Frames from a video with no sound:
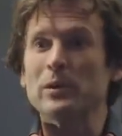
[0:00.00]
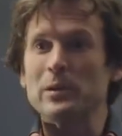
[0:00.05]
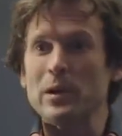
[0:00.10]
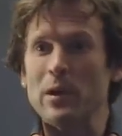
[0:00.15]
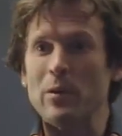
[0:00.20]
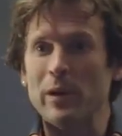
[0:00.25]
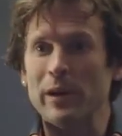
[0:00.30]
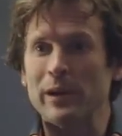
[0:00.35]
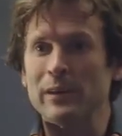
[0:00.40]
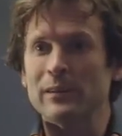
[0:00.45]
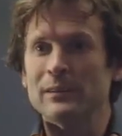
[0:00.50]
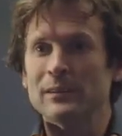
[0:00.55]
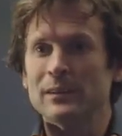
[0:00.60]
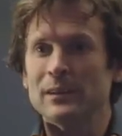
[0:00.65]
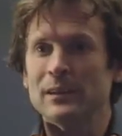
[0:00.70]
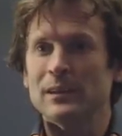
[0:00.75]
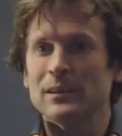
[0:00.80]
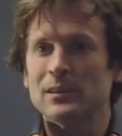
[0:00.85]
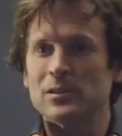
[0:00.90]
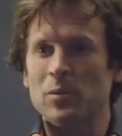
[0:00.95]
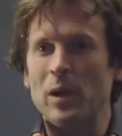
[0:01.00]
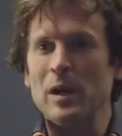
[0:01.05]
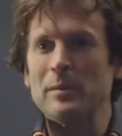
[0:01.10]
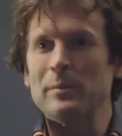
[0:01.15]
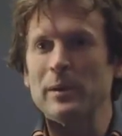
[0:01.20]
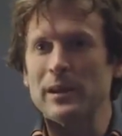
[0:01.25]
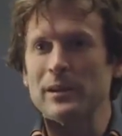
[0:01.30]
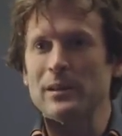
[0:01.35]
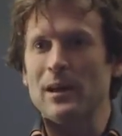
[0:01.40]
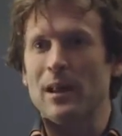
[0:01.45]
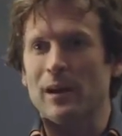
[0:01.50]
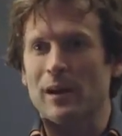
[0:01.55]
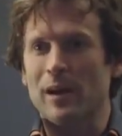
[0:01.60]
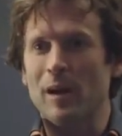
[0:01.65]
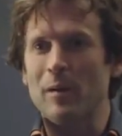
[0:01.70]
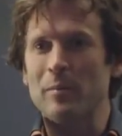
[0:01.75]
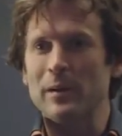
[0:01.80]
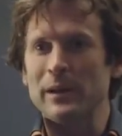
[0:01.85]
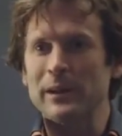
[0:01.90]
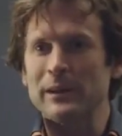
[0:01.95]
growing, $20 million
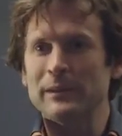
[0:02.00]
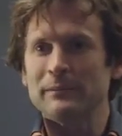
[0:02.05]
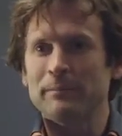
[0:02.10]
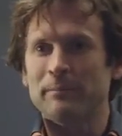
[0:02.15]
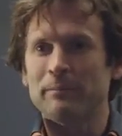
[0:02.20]
company.